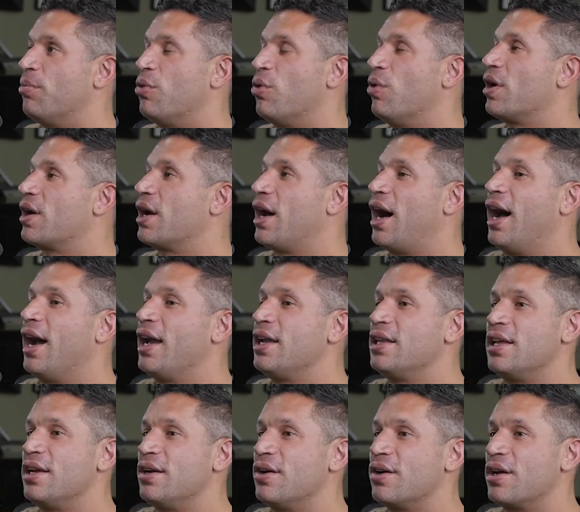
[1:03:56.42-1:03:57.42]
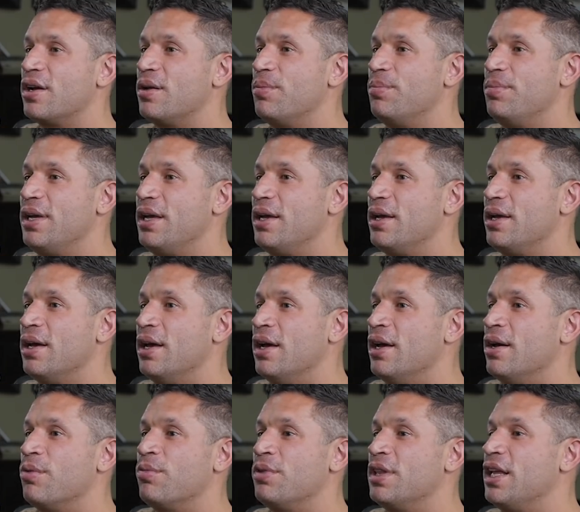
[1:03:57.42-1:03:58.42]
the more kind that you're gonna be
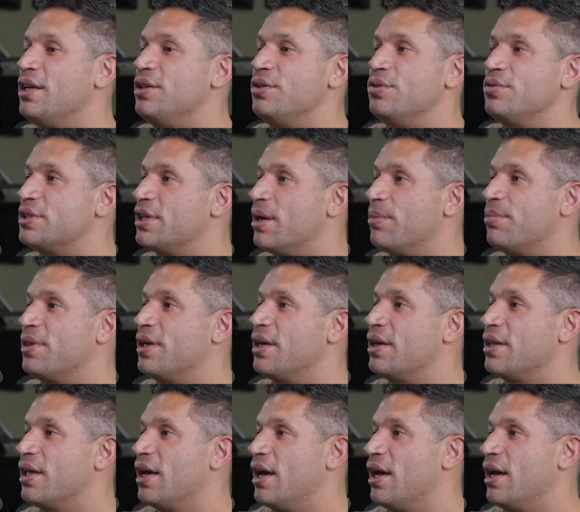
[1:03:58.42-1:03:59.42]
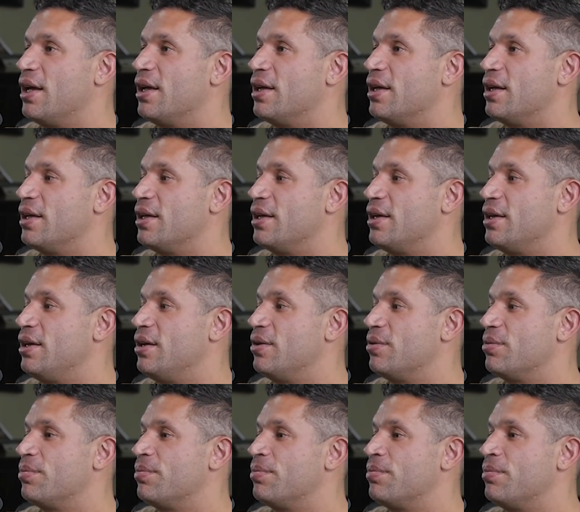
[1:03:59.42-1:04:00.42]
when they do something that, you
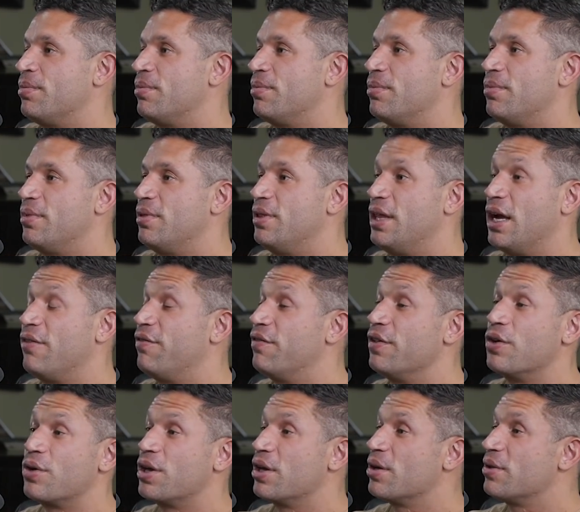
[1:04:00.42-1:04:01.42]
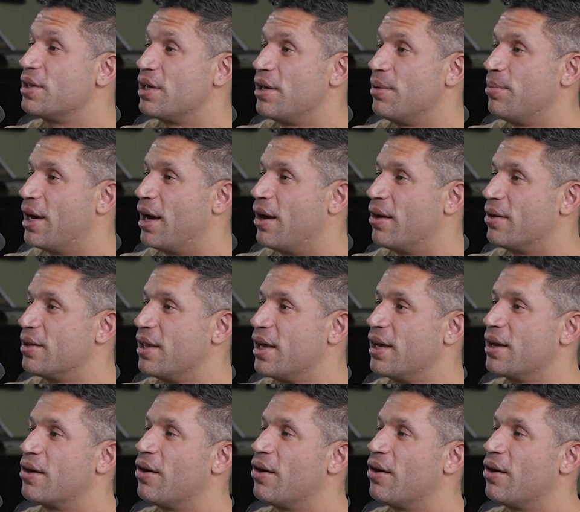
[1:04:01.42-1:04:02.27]
know, they feel guilty about.